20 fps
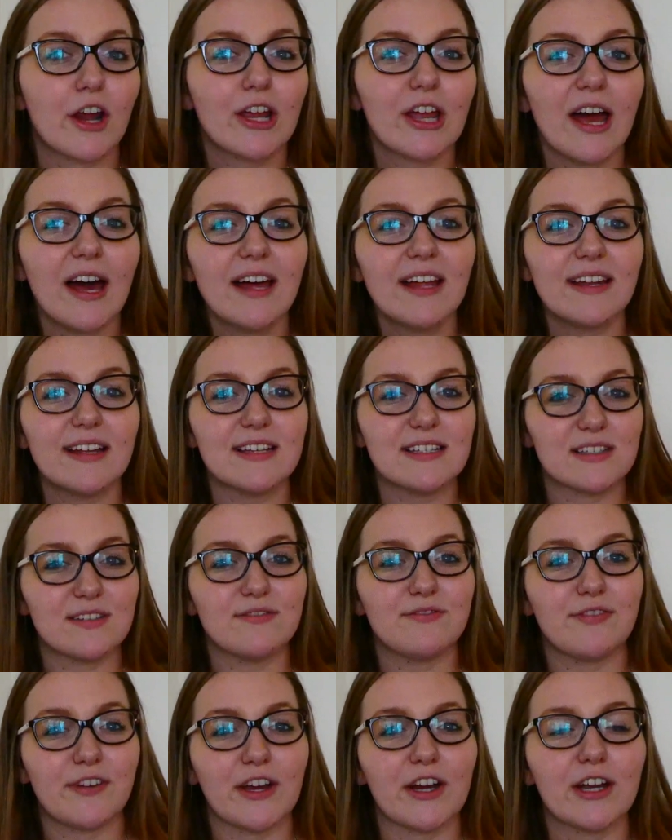yet is
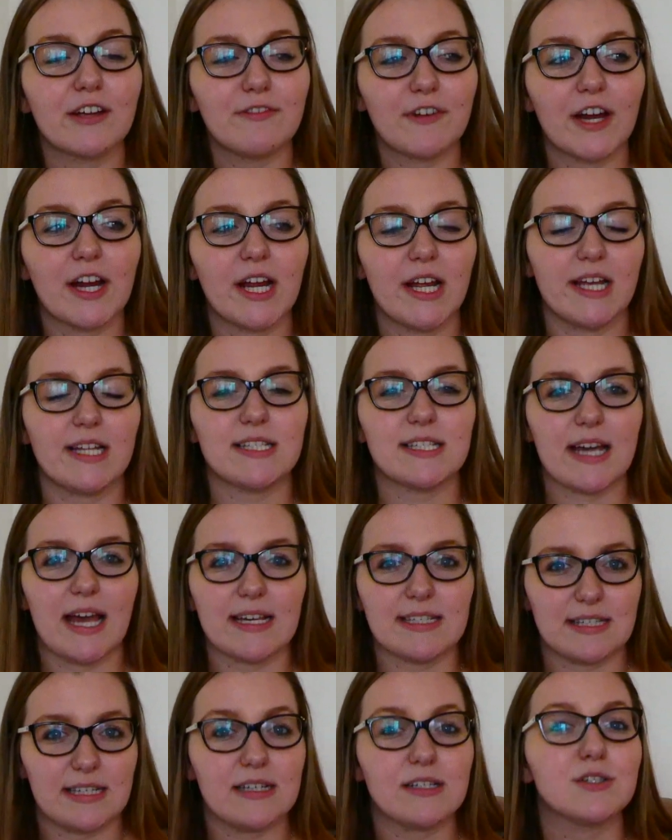very
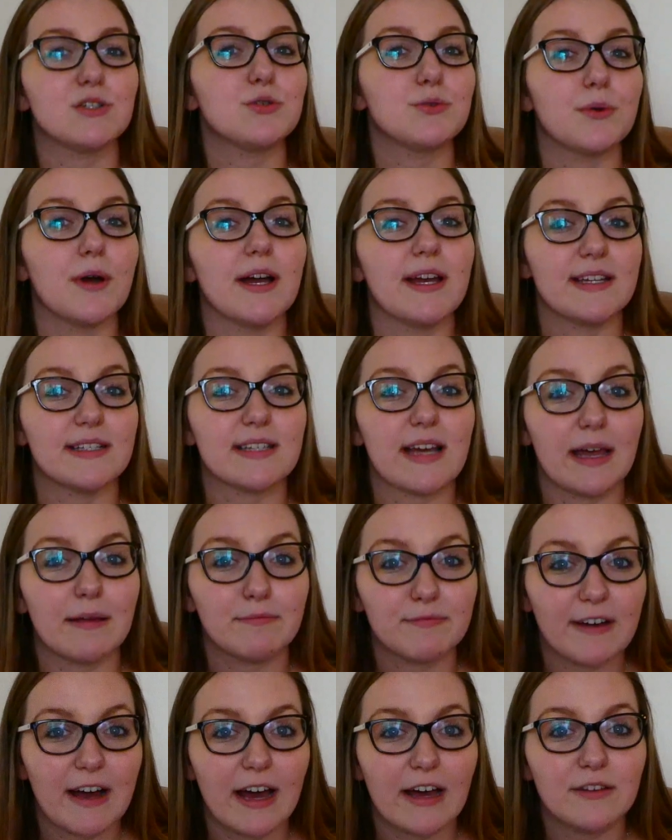enticing to a
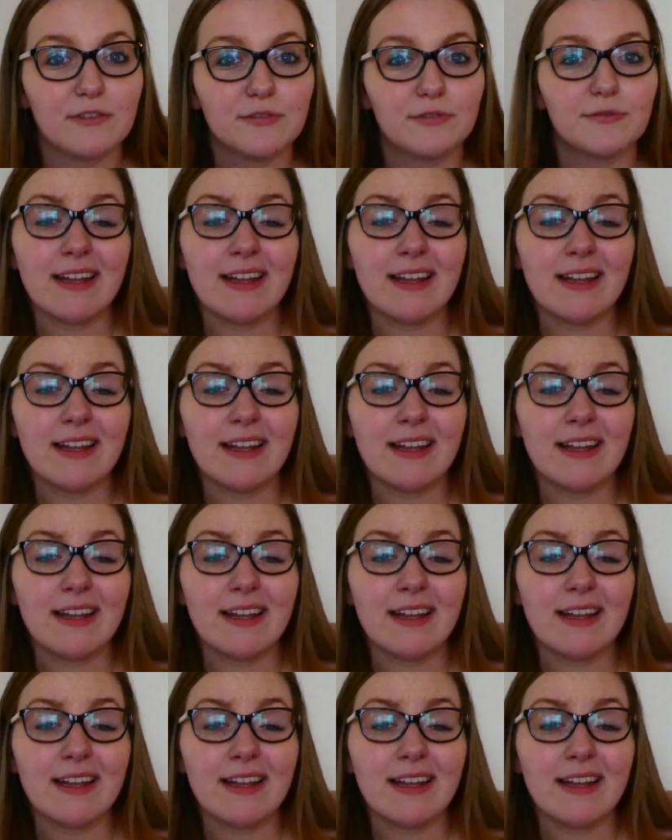type 5.